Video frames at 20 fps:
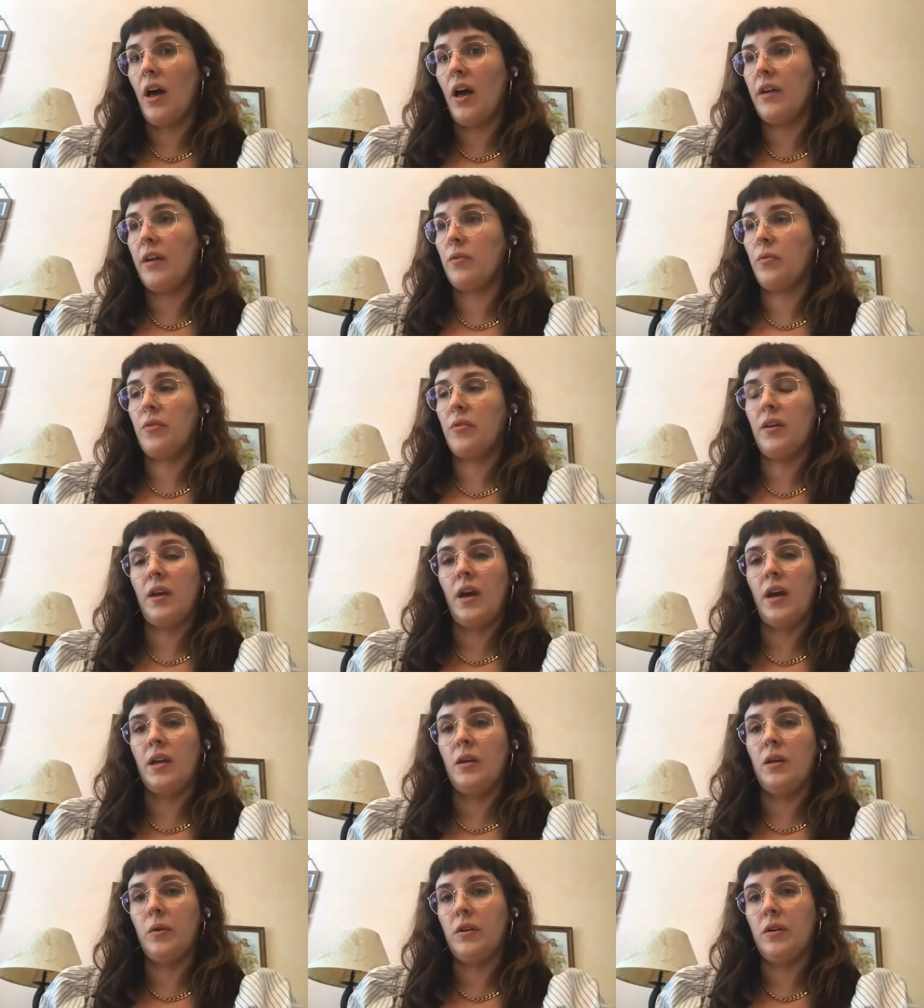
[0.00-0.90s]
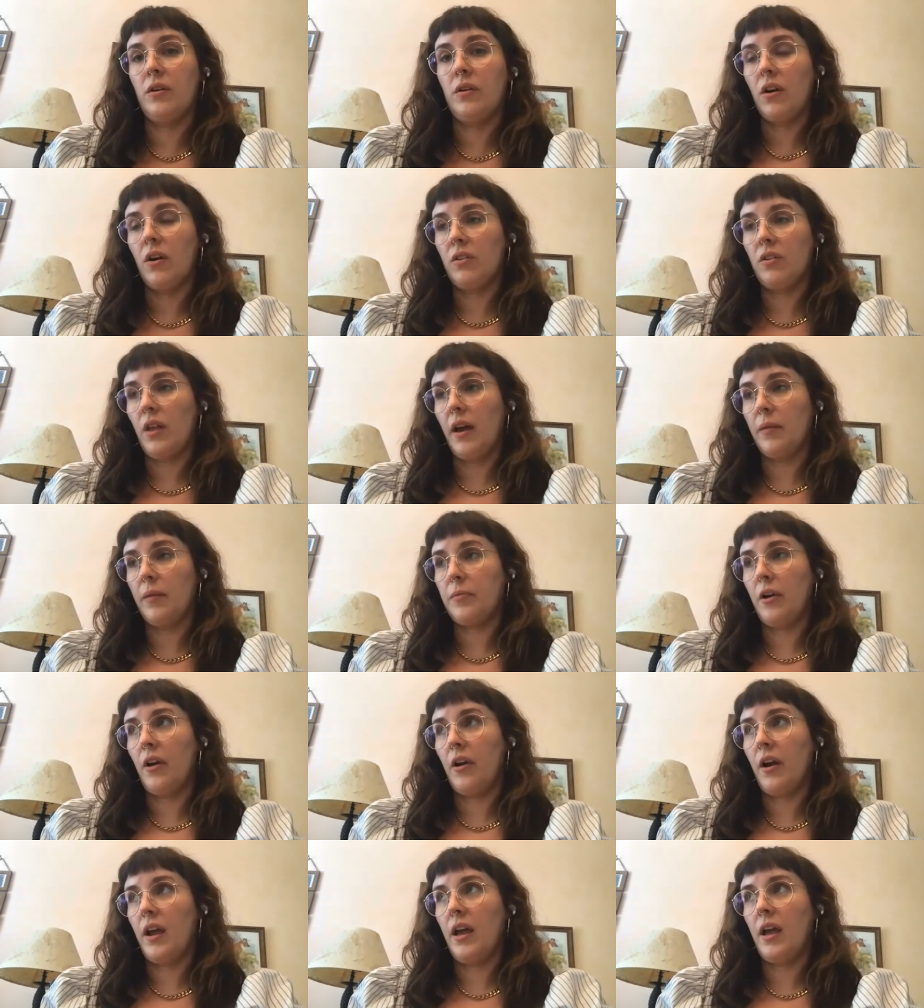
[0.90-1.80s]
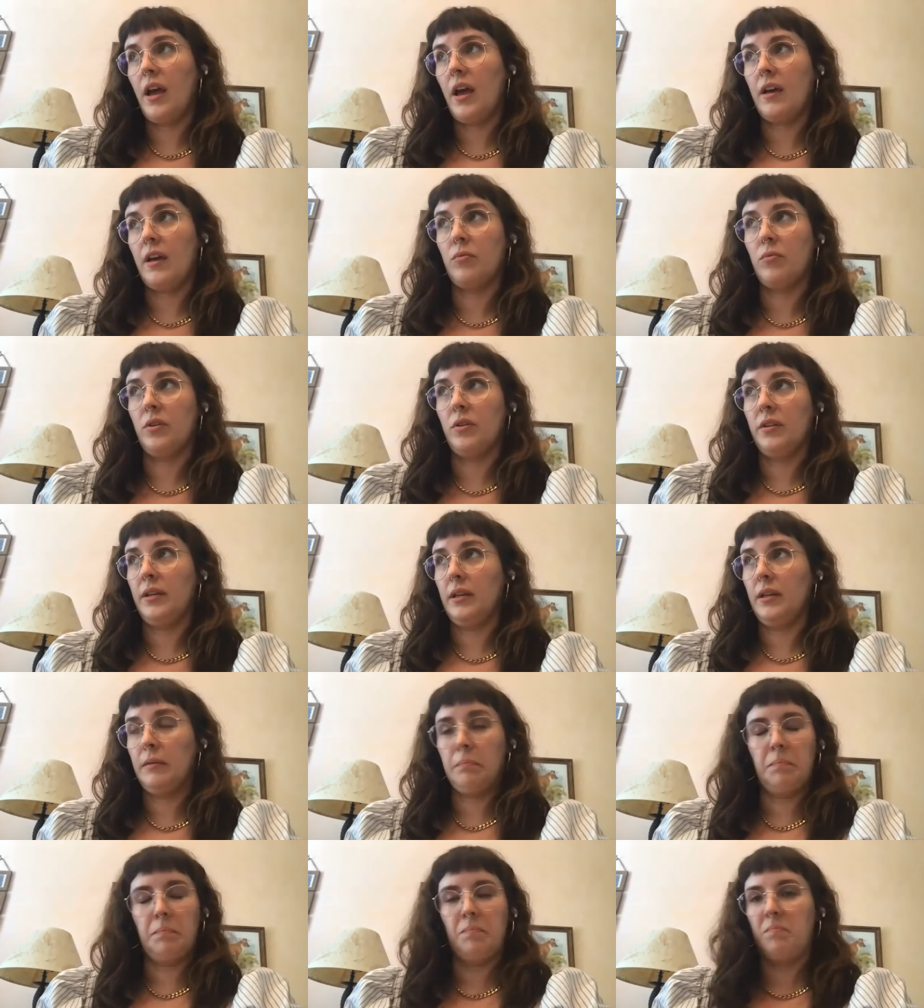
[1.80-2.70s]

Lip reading: I don't think anyone in our library had really